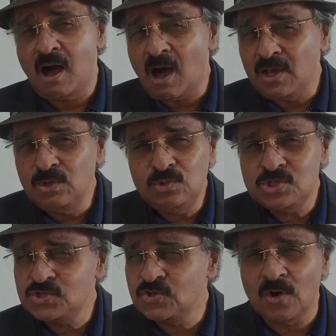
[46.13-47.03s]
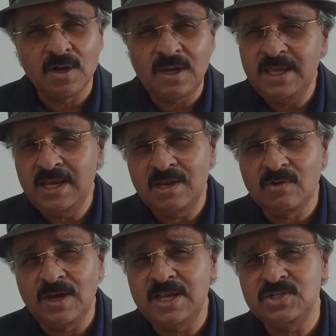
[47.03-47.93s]
Are you struggling in a
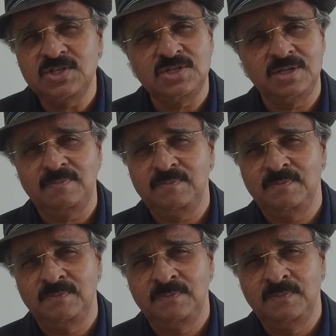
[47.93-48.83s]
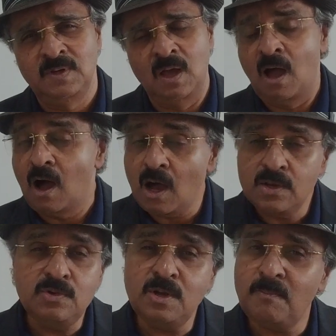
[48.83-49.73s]
relationship?
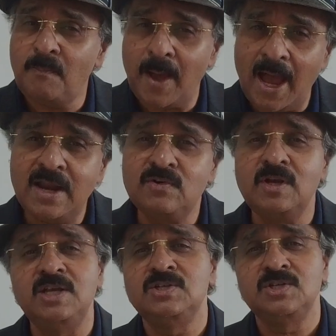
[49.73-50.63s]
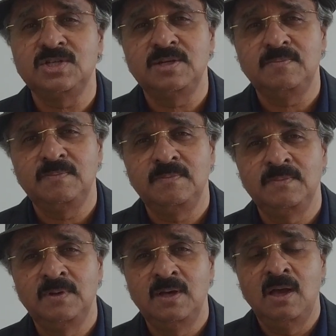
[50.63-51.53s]
Are you in a bad relationship?
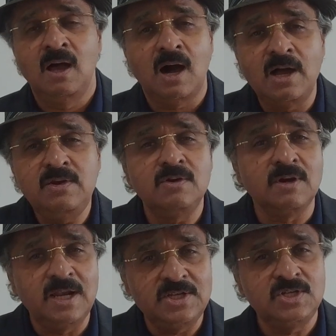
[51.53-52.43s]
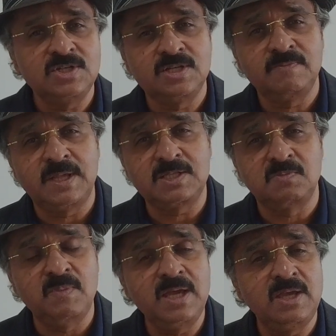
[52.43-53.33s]
Are you in a relationship
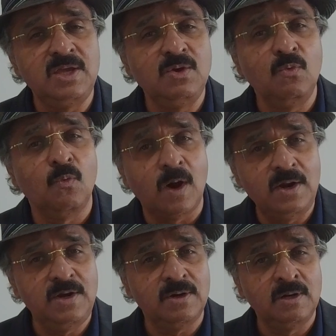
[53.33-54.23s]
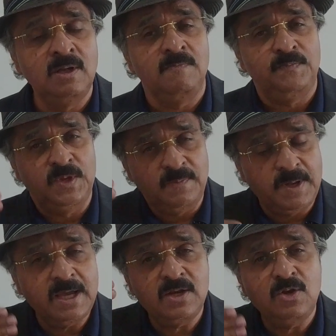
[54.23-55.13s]
that's making you wonder,
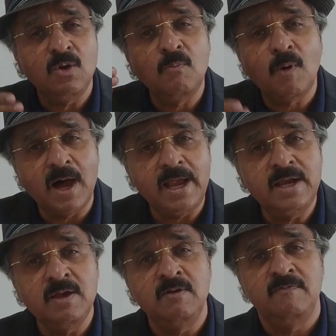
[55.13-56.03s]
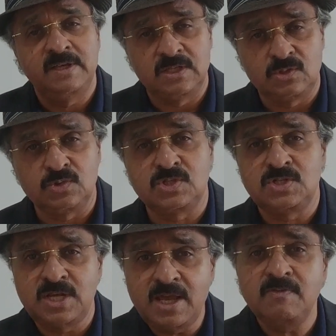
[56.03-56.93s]
debate in your mind whether to
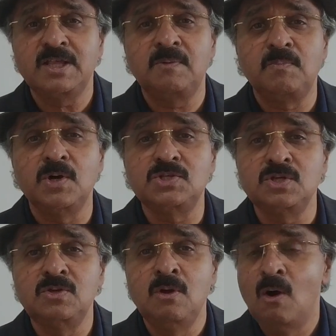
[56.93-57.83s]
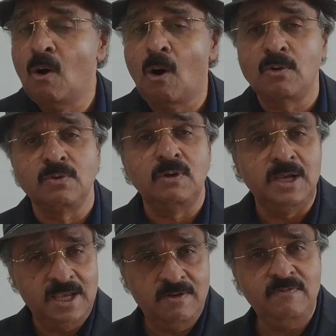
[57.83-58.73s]
stay with that person or to
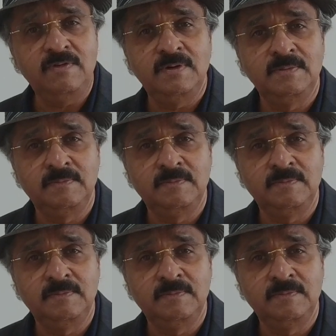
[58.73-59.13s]
leave?